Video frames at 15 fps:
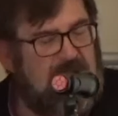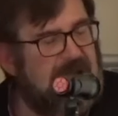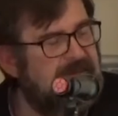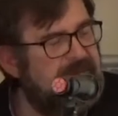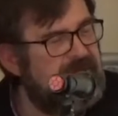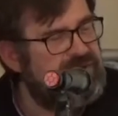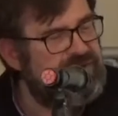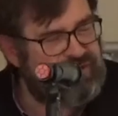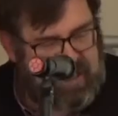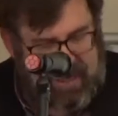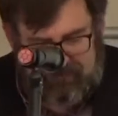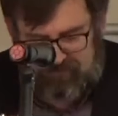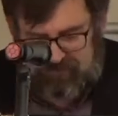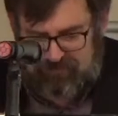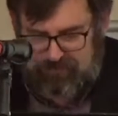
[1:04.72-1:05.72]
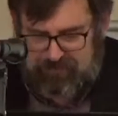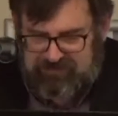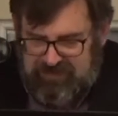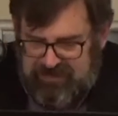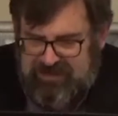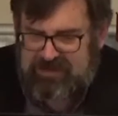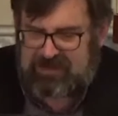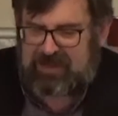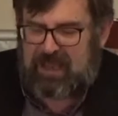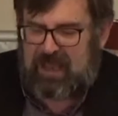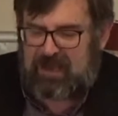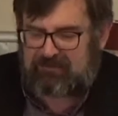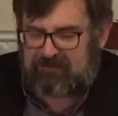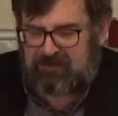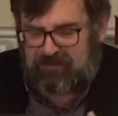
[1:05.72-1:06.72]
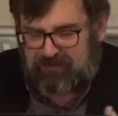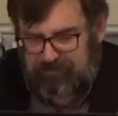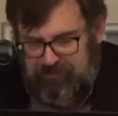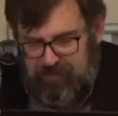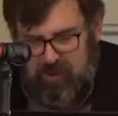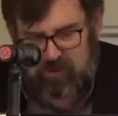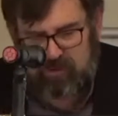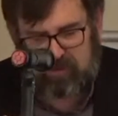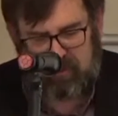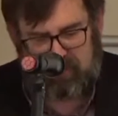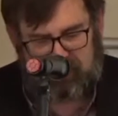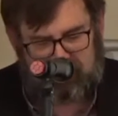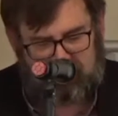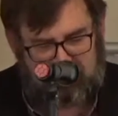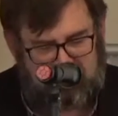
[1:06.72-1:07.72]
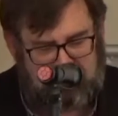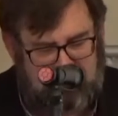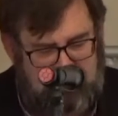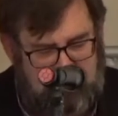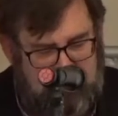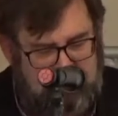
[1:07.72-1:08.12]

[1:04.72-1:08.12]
And this chapter in particular has its focus